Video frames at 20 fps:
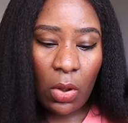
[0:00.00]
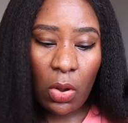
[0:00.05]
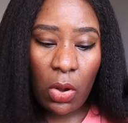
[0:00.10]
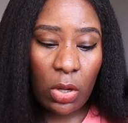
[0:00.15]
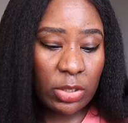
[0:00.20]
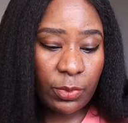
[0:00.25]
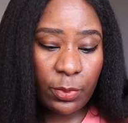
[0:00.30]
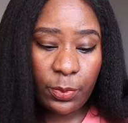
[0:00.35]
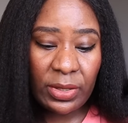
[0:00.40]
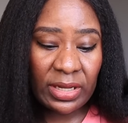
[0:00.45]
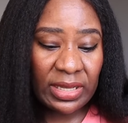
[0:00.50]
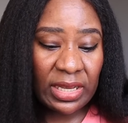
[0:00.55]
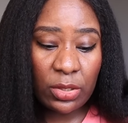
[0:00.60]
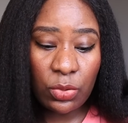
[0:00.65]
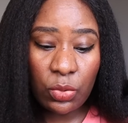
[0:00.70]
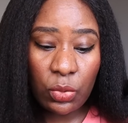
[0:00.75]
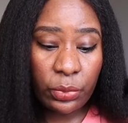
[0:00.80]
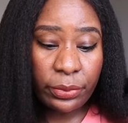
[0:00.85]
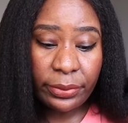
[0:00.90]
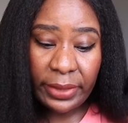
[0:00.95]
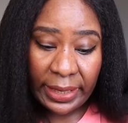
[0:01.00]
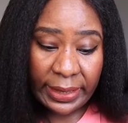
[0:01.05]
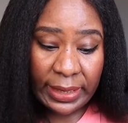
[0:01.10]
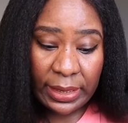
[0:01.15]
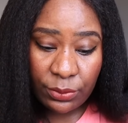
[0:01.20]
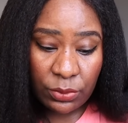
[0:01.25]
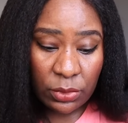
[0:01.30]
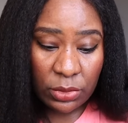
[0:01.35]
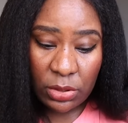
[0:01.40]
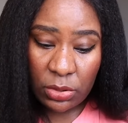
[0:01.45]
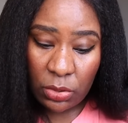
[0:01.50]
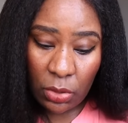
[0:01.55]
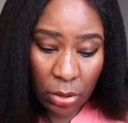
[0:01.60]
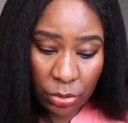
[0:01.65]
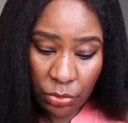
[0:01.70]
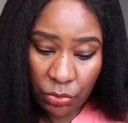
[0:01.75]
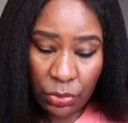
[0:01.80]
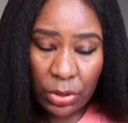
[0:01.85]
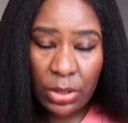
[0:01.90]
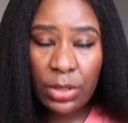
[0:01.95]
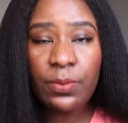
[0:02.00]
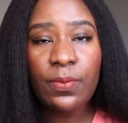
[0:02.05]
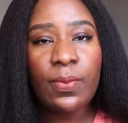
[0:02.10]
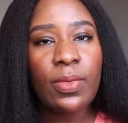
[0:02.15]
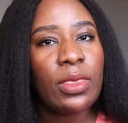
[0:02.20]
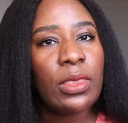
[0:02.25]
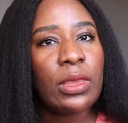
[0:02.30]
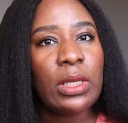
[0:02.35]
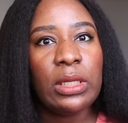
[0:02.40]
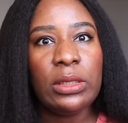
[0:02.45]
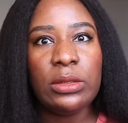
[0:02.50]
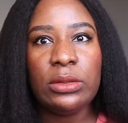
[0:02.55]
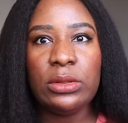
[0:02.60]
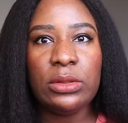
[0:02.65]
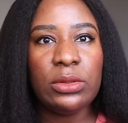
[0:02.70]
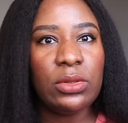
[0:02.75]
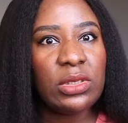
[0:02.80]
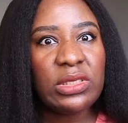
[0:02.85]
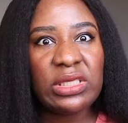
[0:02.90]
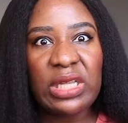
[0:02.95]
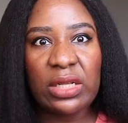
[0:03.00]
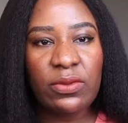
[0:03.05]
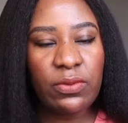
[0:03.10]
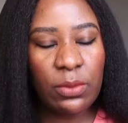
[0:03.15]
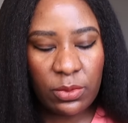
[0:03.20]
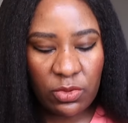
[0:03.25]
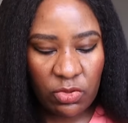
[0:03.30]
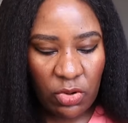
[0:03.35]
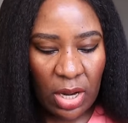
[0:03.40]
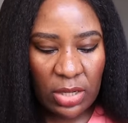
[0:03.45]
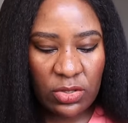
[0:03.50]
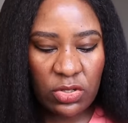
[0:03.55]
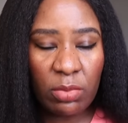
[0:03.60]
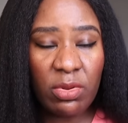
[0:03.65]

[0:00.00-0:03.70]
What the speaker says: All the people that I know that came to this country did not start from scratch.